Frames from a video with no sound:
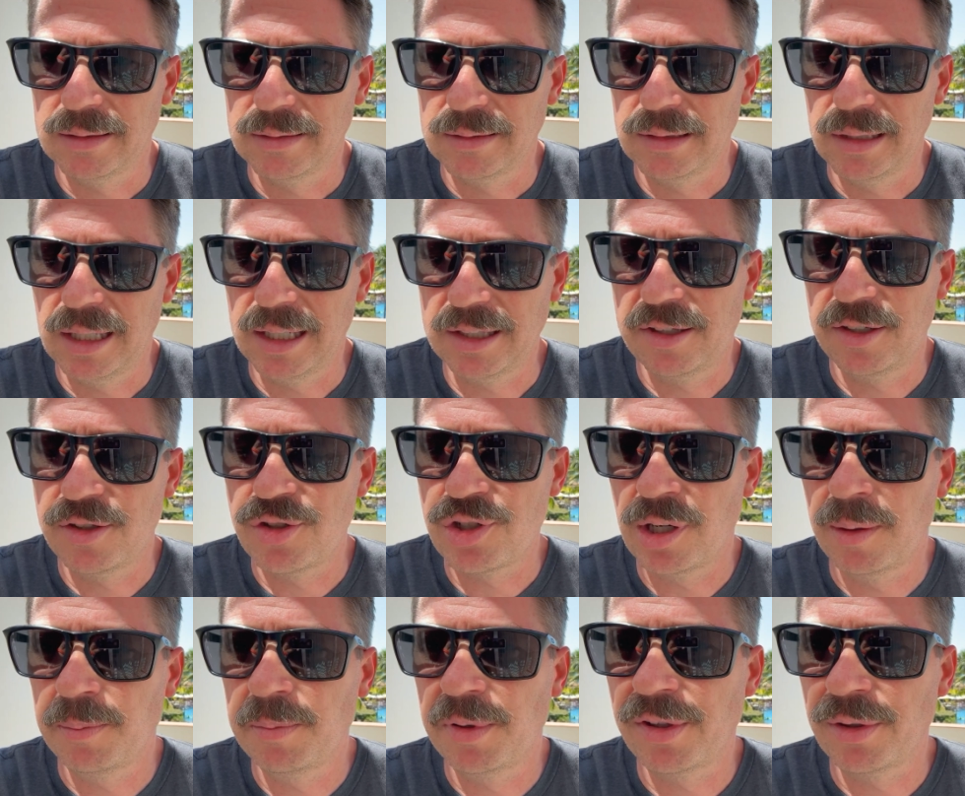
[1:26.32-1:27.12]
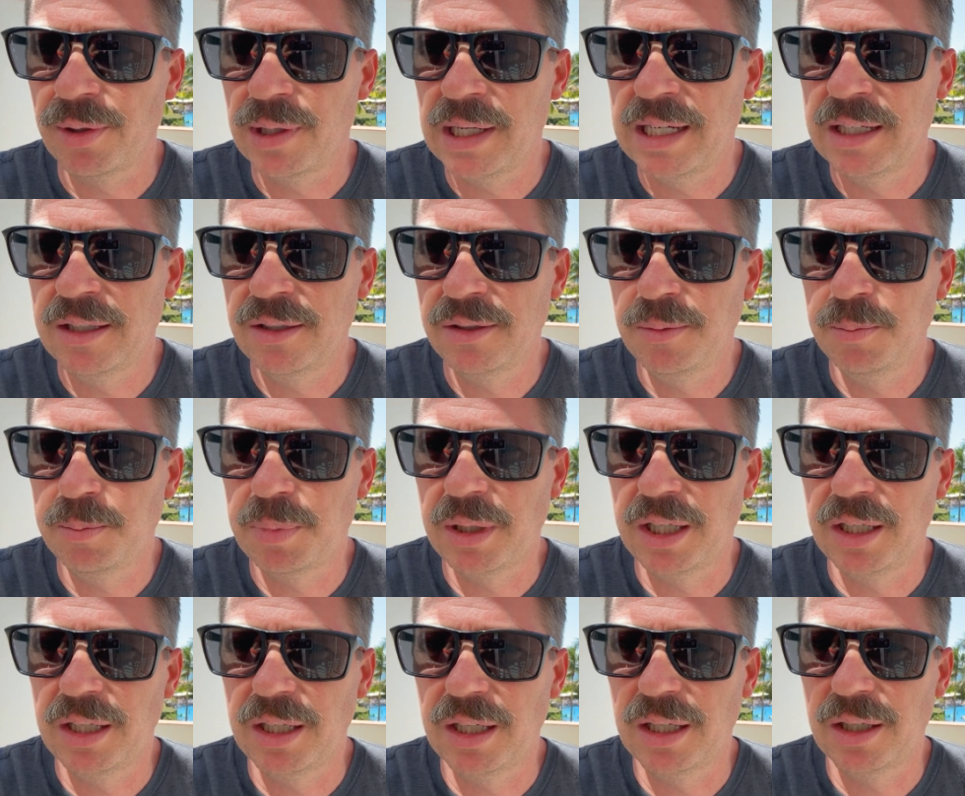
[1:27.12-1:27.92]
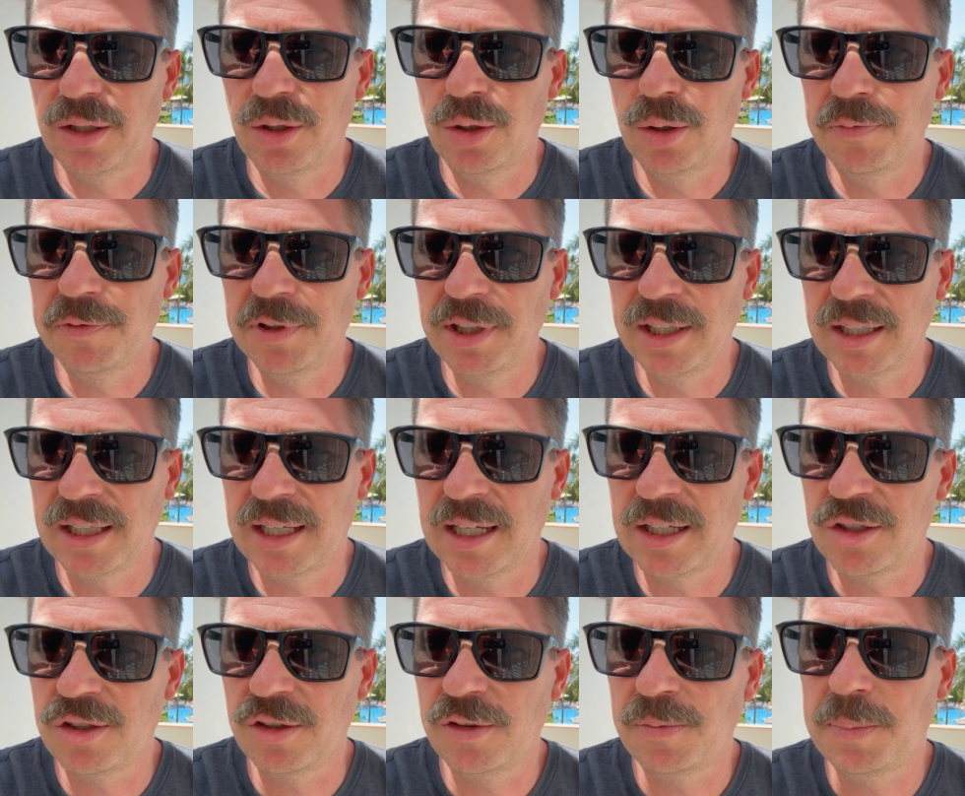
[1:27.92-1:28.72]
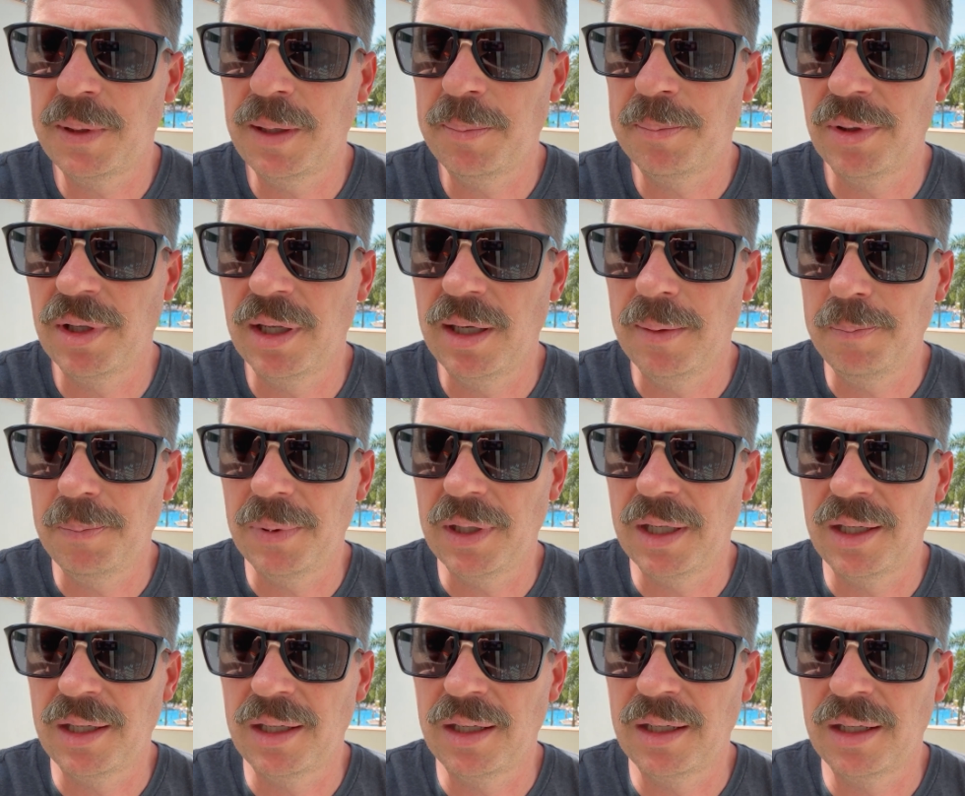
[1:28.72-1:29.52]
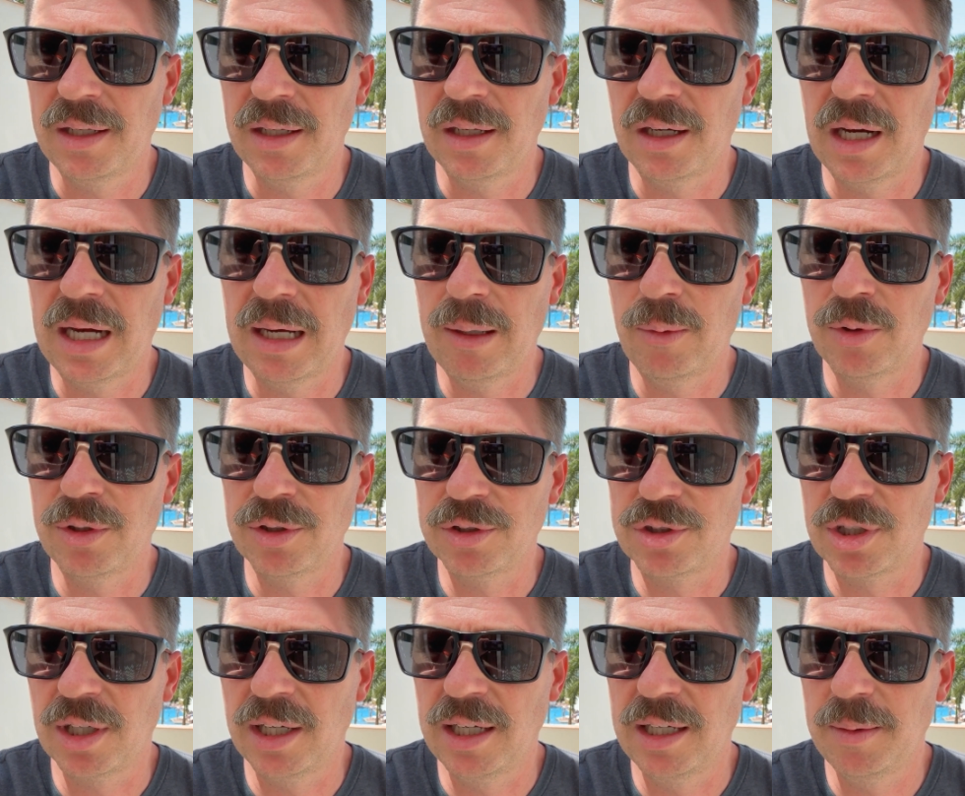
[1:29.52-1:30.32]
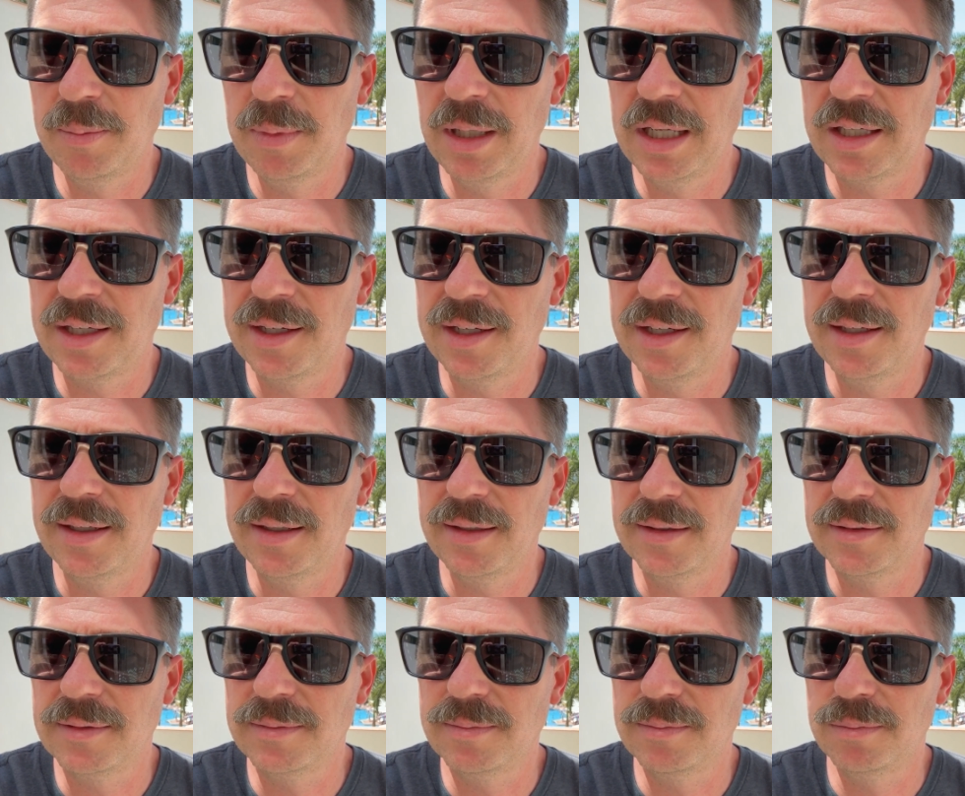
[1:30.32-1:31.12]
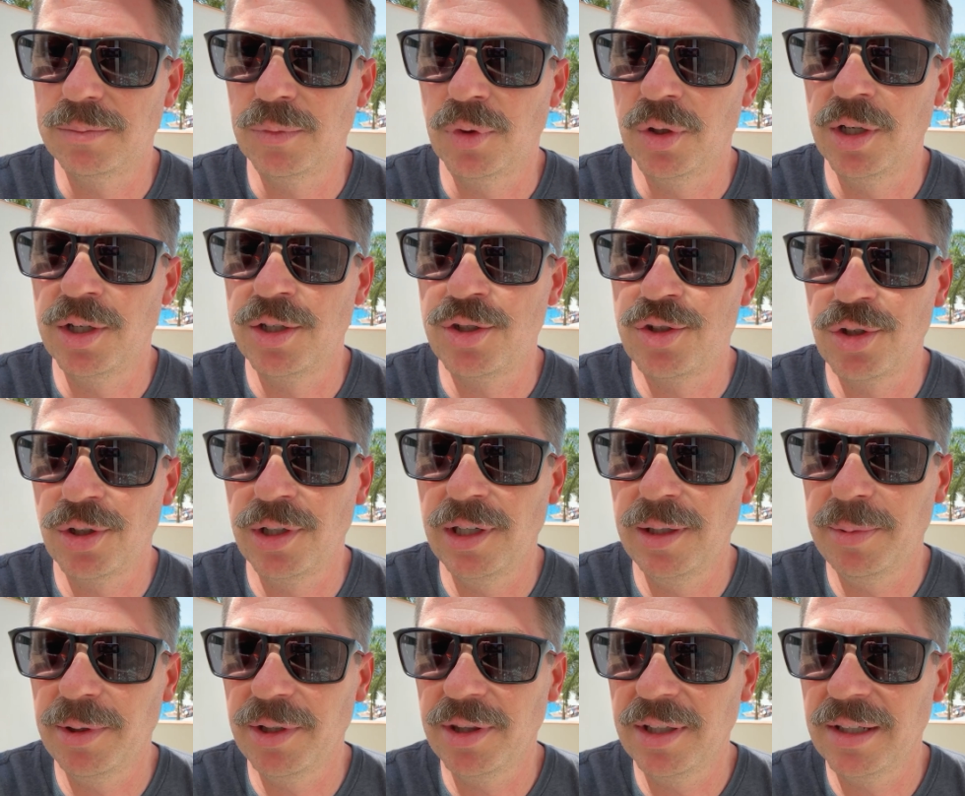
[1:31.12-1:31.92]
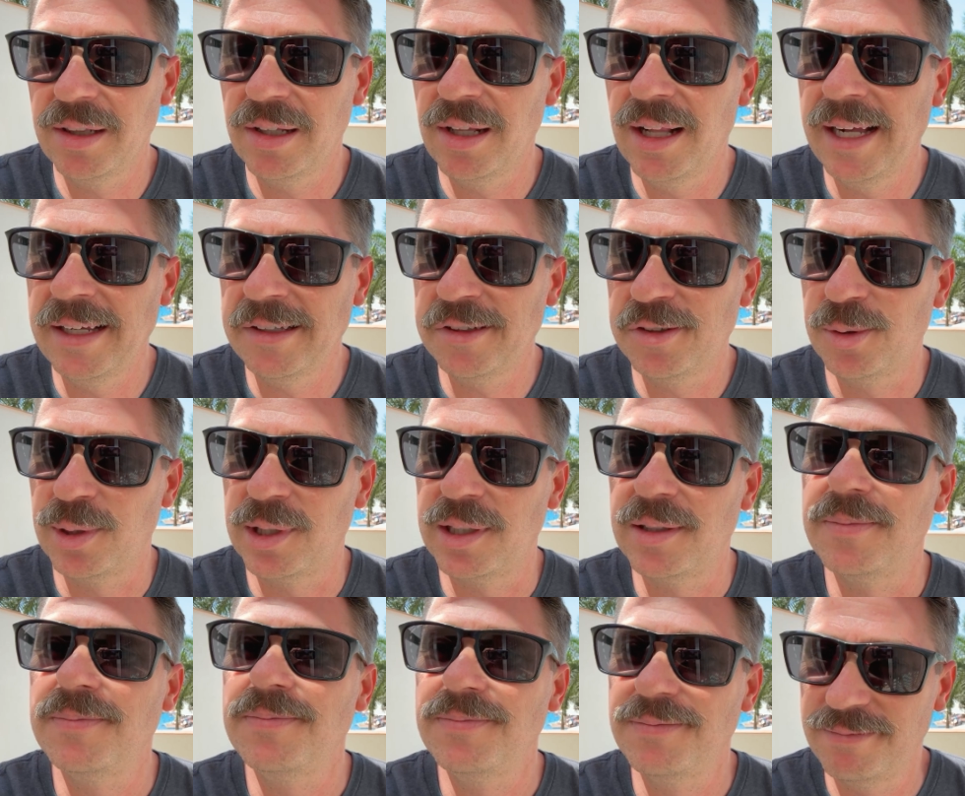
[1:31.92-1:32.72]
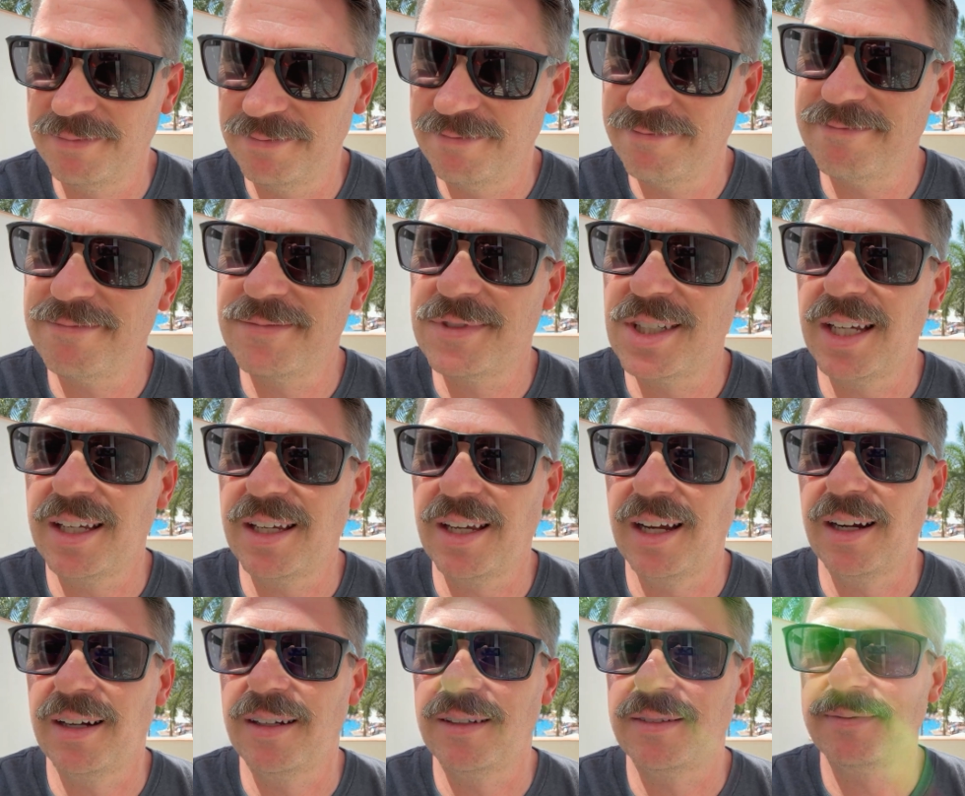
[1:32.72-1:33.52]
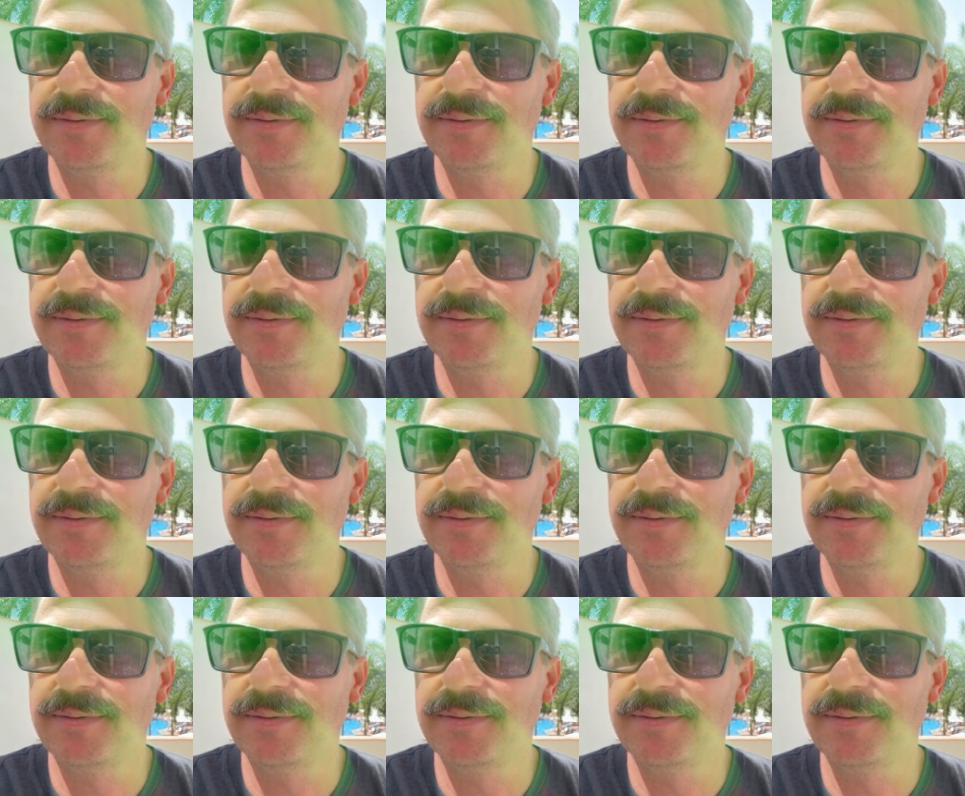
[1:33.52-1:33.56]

lots of jumps around, but hopefully it catches people up, and I will try and make it more enjoyable than the last one. Take care.